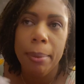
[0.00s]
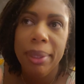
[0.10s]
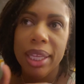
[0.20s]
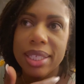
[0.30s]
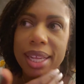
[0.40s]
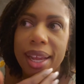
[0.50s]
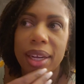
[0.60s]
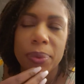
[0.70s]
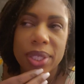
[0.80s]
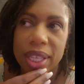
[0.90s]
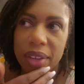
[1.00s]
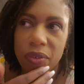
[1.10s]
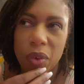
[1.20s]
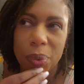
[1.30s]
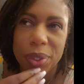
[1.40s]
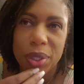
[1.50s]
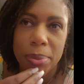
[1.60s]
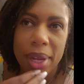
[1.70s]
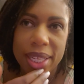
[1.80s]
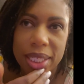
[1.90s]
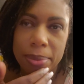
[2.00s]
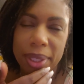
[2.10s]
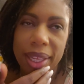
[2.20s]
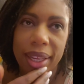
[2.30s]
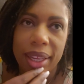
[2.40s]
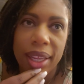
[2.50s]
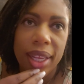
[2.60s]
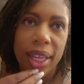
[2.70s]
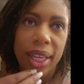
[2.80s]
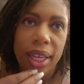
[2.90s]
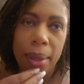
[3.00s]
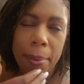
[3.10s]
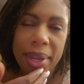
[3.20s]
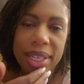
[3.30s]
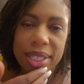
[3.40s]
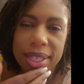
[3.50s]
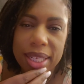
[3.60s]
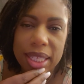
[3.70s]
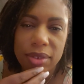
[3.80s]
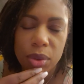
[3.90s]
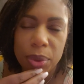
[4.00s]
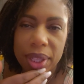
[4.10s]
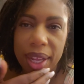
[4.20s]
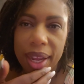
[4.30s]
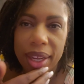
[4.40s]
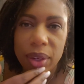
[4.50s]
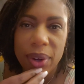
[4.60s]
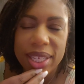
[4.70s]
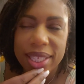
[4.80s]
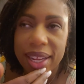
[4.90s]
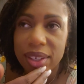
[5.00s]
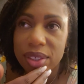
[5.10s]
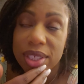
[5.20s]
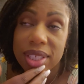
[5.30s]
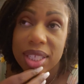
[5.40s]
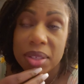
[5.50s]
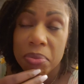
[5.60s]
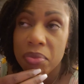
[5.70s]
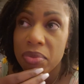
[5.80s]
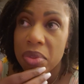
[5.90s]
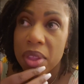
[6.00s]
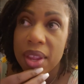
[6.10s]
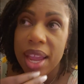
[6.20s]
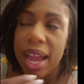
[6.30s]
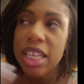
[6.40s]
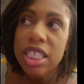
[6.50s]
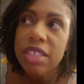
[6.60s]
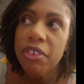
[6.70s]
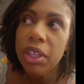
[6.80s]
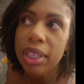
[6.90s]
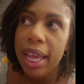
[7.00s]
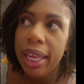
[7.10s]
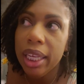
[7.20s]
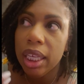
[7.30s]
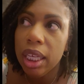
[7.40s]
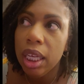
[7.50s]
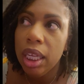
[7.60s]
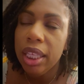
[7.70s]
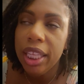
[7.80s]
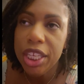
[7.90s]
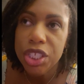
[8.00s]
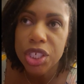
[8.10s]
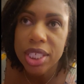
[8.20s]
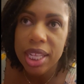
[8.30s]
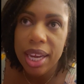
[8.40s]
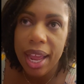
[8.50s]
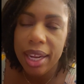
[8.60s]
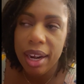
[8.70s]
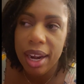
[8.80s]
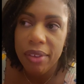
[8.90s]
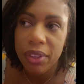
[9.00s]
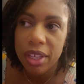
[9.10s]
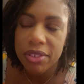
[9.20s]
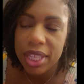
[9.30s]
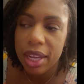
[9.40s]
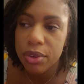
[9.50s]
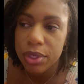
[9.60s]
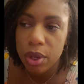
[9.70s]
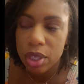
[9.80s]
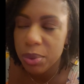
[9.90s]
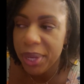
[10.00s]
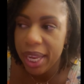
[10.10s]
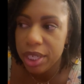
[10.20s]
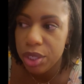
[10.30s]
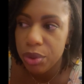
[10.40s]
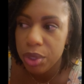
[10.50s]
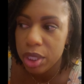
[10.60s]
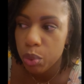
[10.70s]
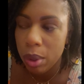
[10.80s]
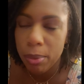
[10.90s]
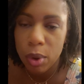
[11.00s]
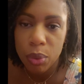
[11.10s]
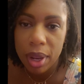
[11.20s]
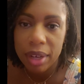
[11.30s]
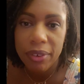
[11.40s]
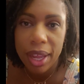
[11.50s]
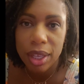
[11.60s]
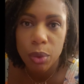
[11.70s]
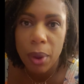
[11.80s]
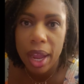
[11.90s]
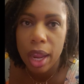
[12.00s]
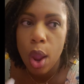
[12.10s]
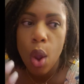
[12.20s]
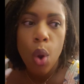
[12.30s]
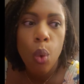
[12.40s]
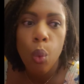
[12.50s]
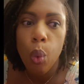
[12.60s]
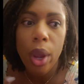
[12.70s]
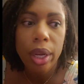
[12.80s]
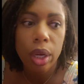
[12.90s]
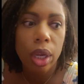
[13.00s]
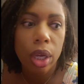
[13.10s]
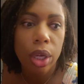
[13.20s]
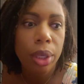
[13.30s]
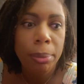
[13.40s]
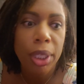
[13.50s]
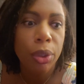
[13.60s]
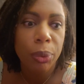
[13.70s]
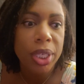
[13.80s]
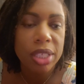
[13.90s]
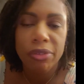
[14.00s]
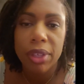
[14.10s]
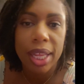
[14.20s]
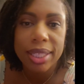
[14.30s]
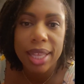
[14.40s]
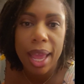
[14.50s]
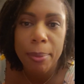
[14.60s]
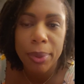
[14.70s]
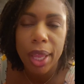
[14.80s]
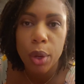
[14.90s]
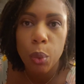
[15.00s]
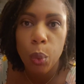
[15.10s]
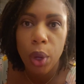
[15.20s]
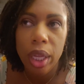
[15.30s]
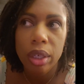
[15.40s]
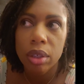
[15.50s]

because I kind of was looking forward to possibly being successful with that IUI cycle. I just felt like the insurance denied our IVF cycle and told us we had to do this one more round of IUI. What could be the reason for that to happen? Like, what